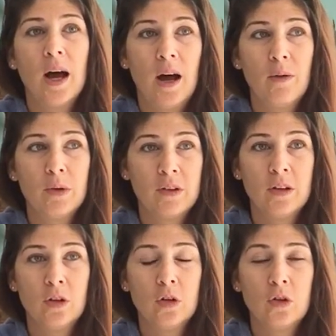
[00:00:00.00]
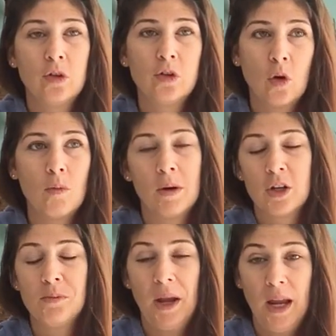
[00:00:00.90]
I was in so
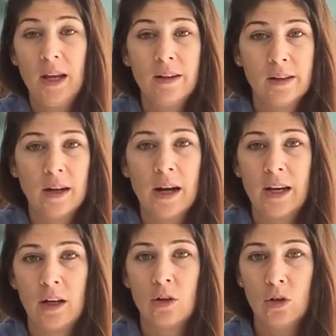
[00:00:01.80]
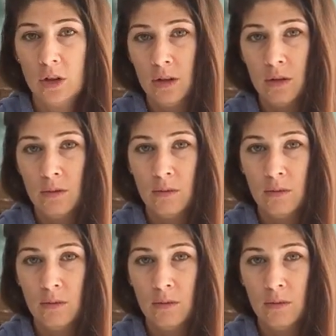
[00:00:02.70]
much pain, I couldn't